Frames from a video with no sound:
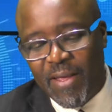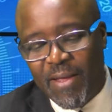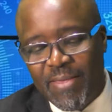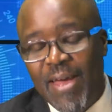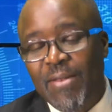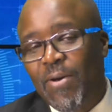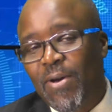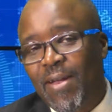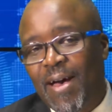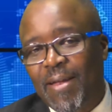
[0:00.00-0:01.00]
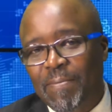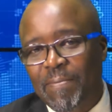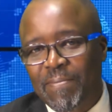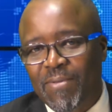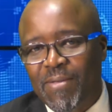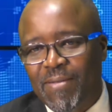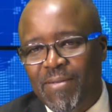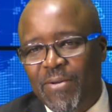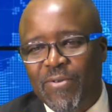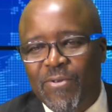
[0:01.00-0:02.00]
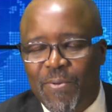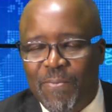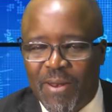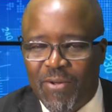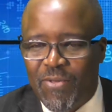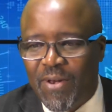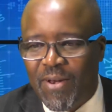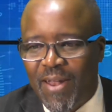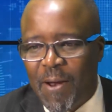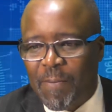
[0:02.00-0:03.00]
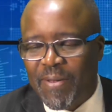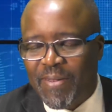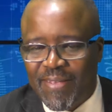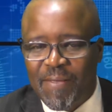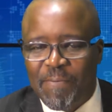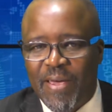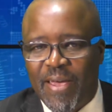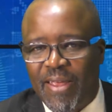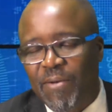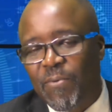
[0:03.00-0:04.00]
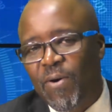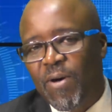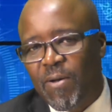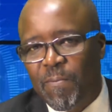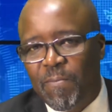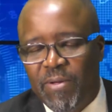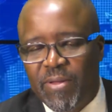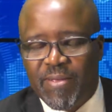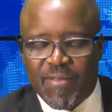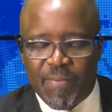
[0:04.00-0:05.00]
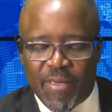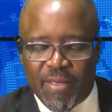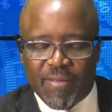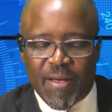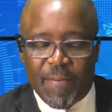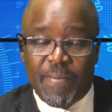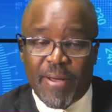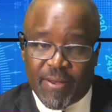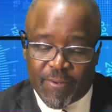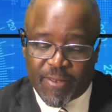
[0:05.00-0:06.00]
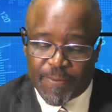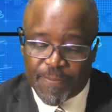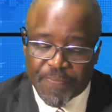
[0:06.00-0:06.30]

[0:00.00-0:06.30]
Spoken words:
then you're not contributing or you're not participating in what Ubuntuism is about.